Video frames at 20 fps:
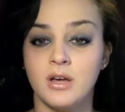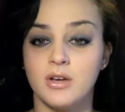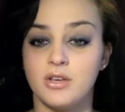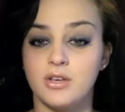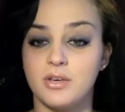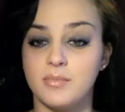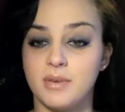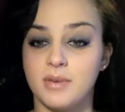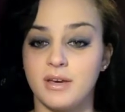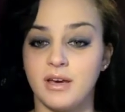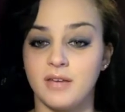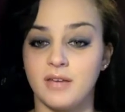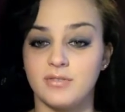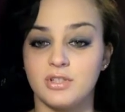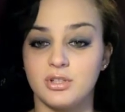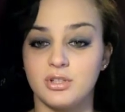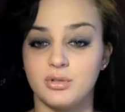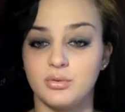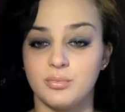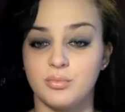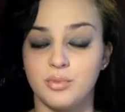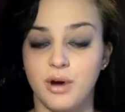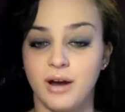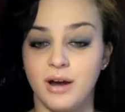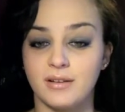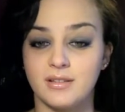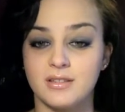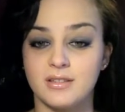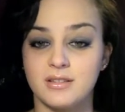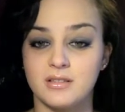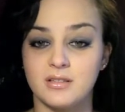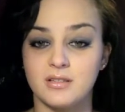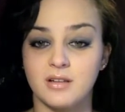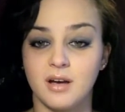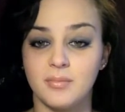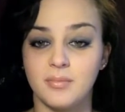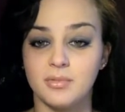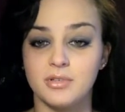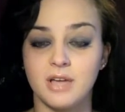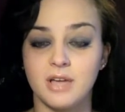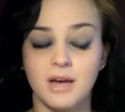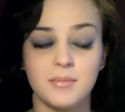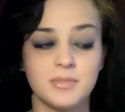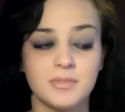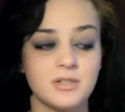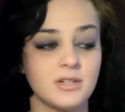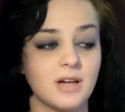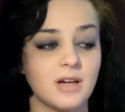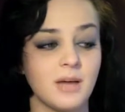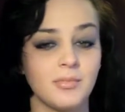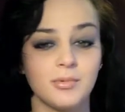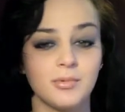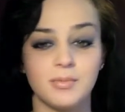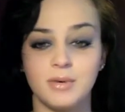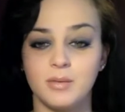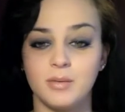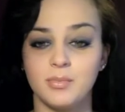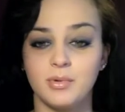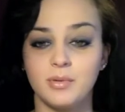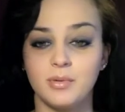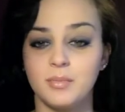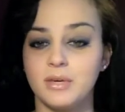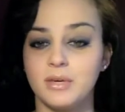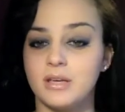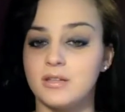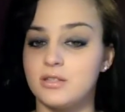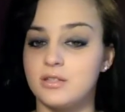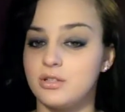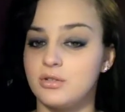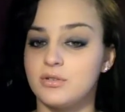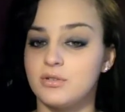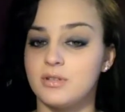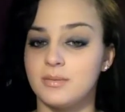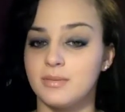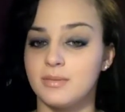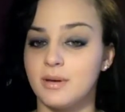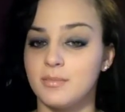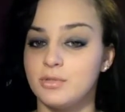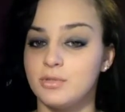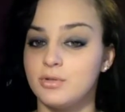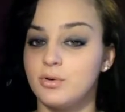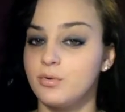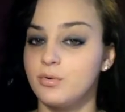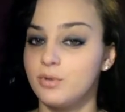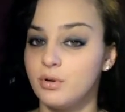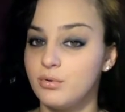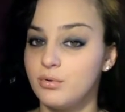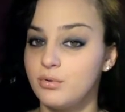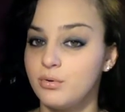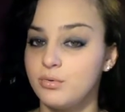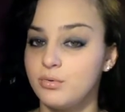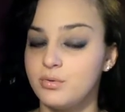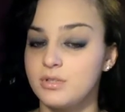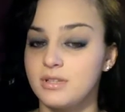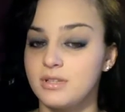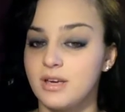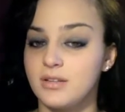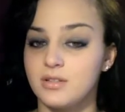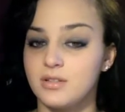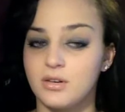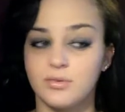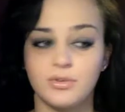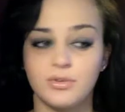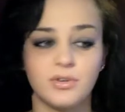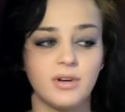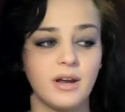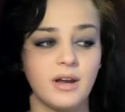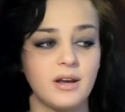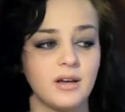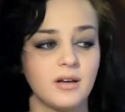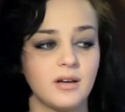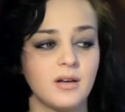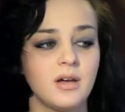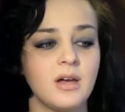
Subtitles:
You may have to practice it a couple times on a couple people, because sometimes you don't know whose skin tone you're getting.